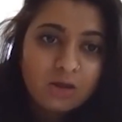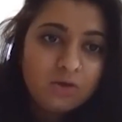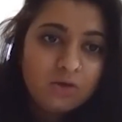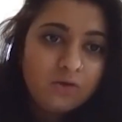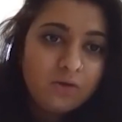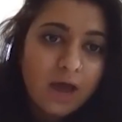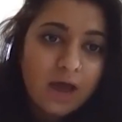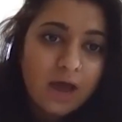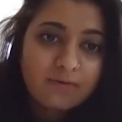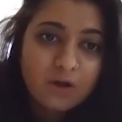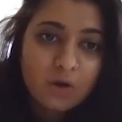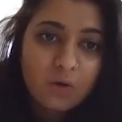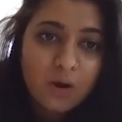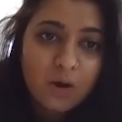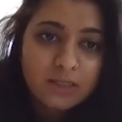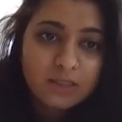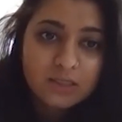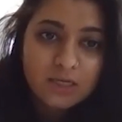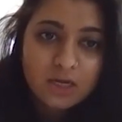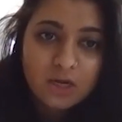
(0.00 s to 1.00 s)
You haven't
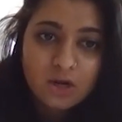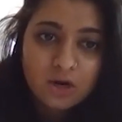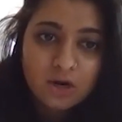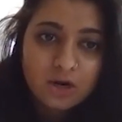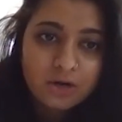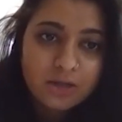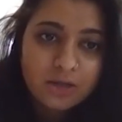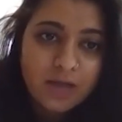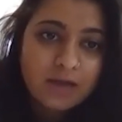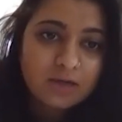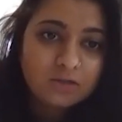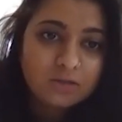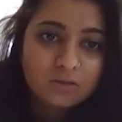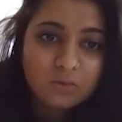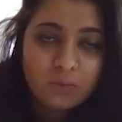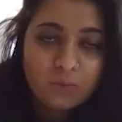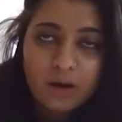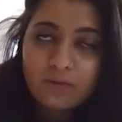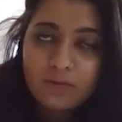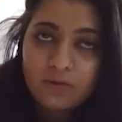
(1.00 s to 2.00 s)
quite secured that
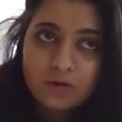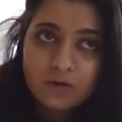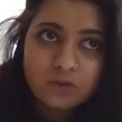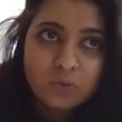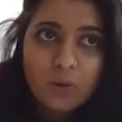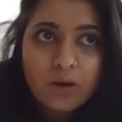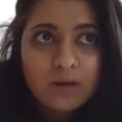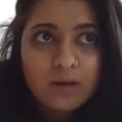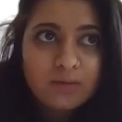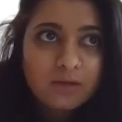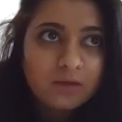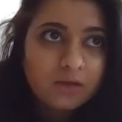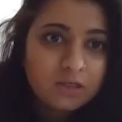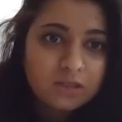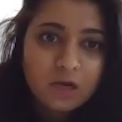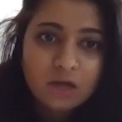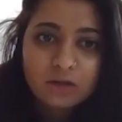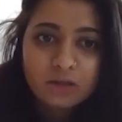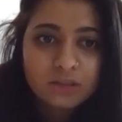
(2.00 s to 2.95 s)
whatever $20 million